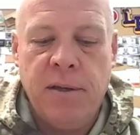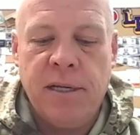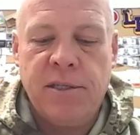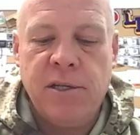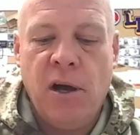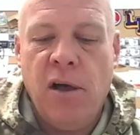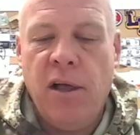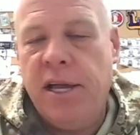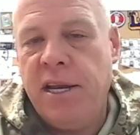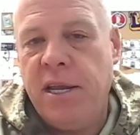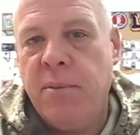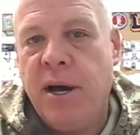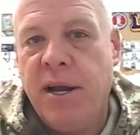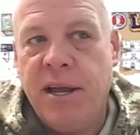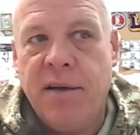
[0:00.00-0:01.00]
It's all
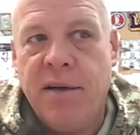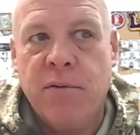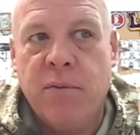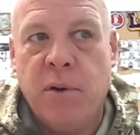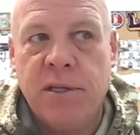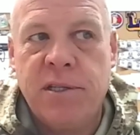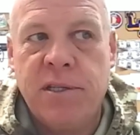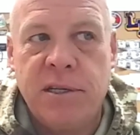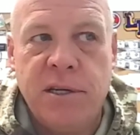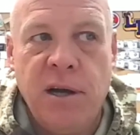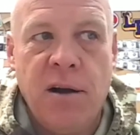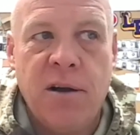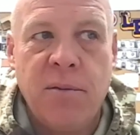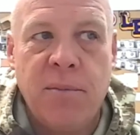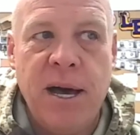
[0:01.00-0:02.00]
anybody ever wants to
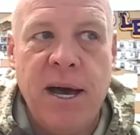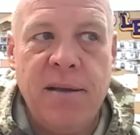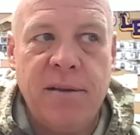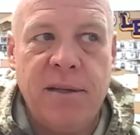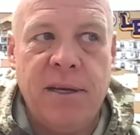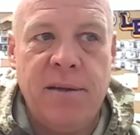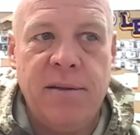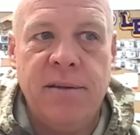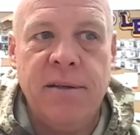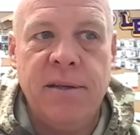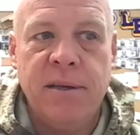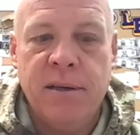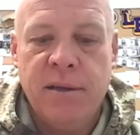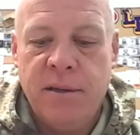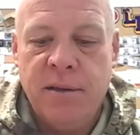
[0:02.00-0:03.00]
talk about. And
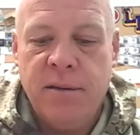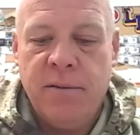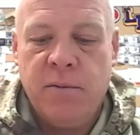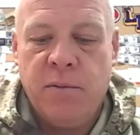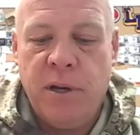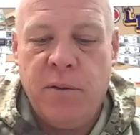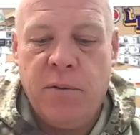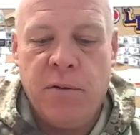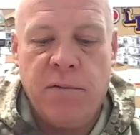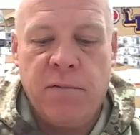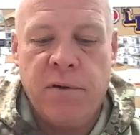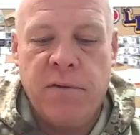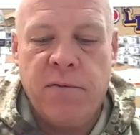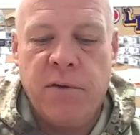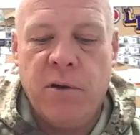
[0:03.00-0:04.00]
we were
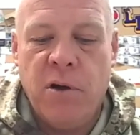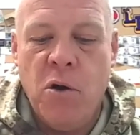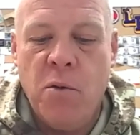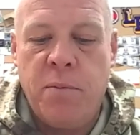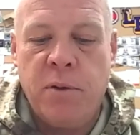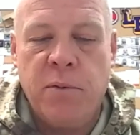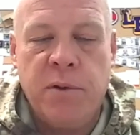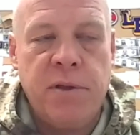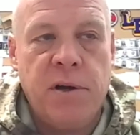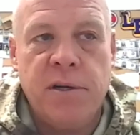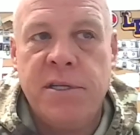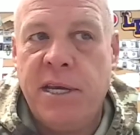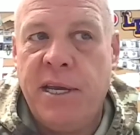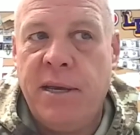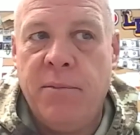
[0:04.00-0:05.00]
real open with our
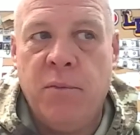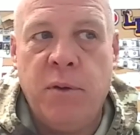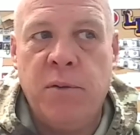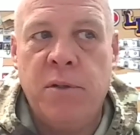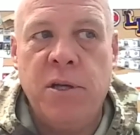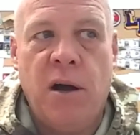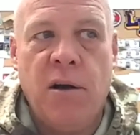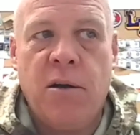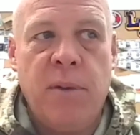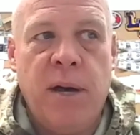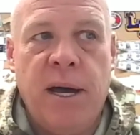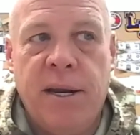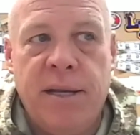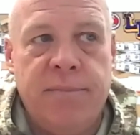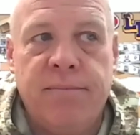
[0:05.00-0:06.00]
team. We would talk
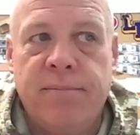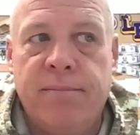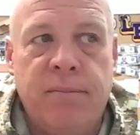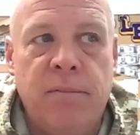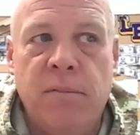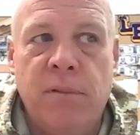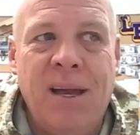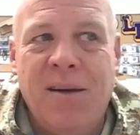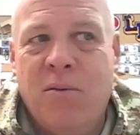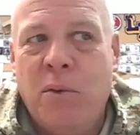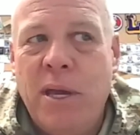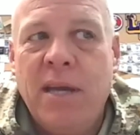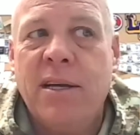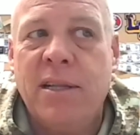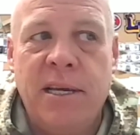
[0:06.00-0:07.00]
about it not
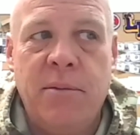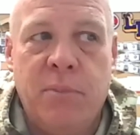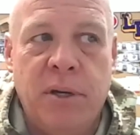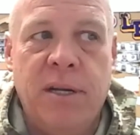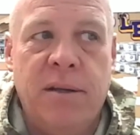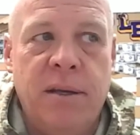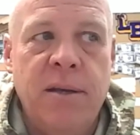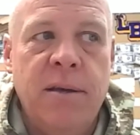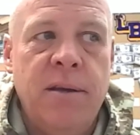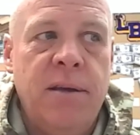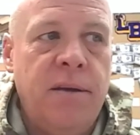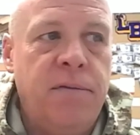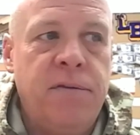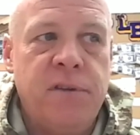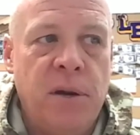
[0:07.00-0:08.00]
weekly, but
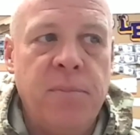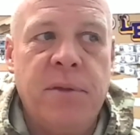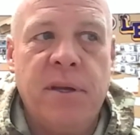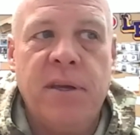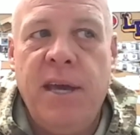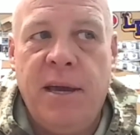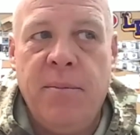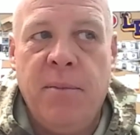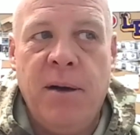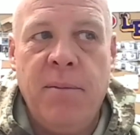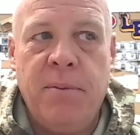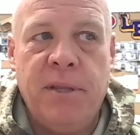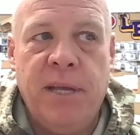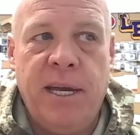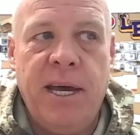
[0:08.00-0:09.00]
if something came
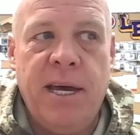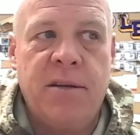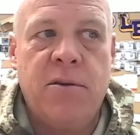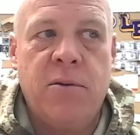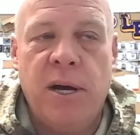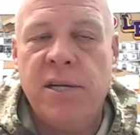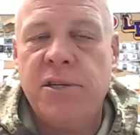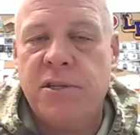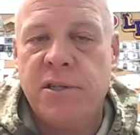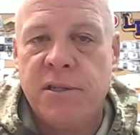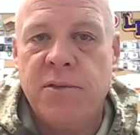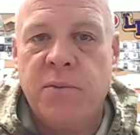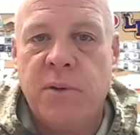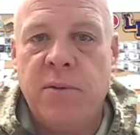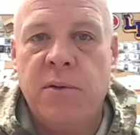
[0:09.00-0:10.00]
up and they had
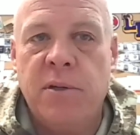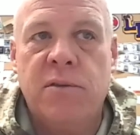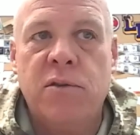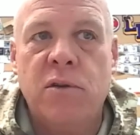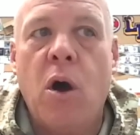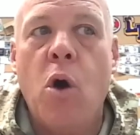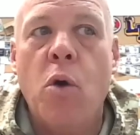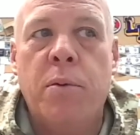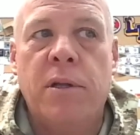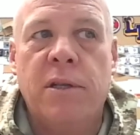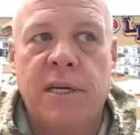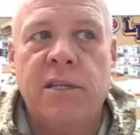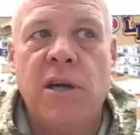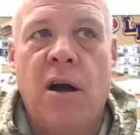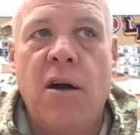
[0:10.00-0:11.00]
questions, we would
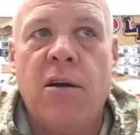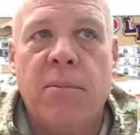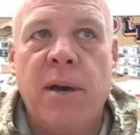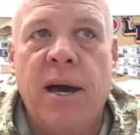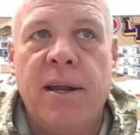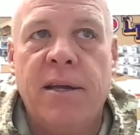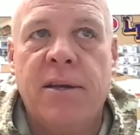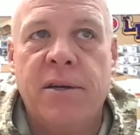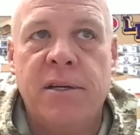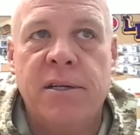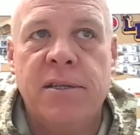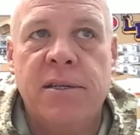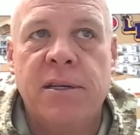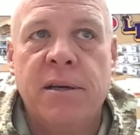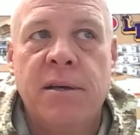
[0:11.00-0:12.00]
openly talk about it
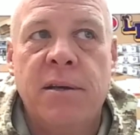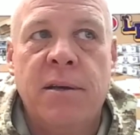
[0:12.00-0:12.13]
because